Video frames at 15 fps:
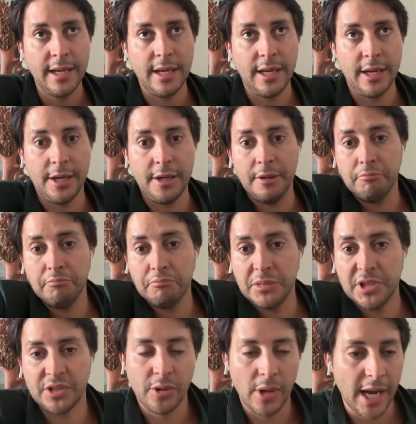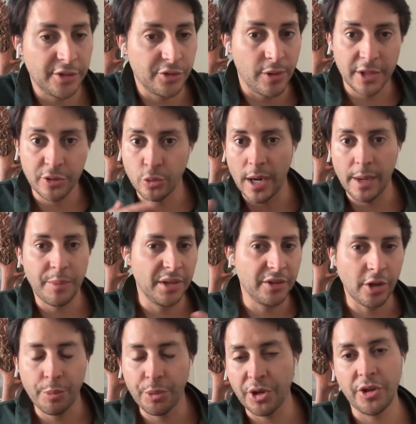So I try to help
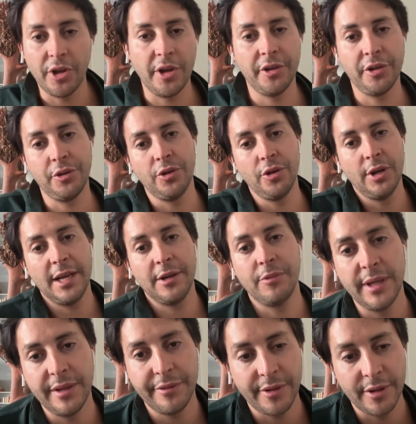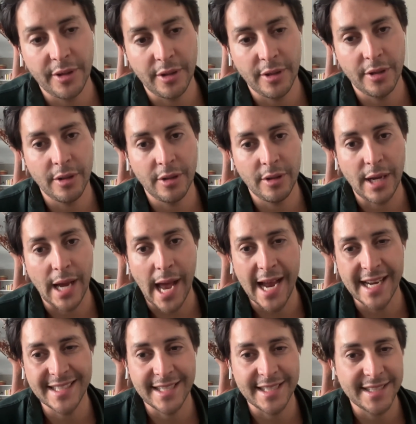entrepreneurs, with
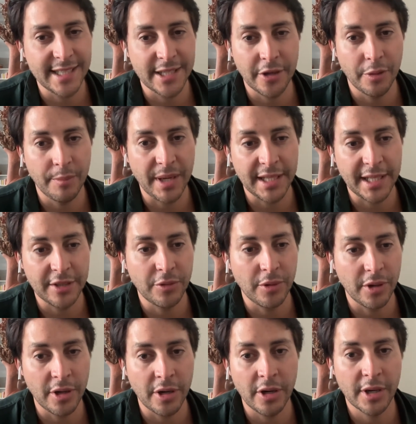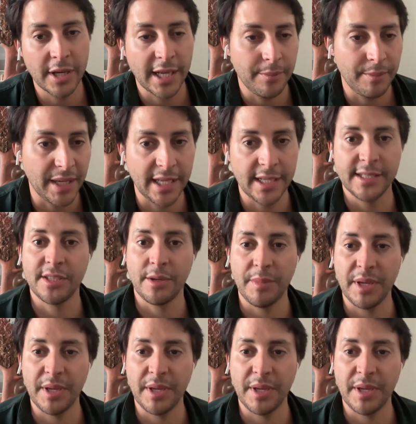accessing all my network and making some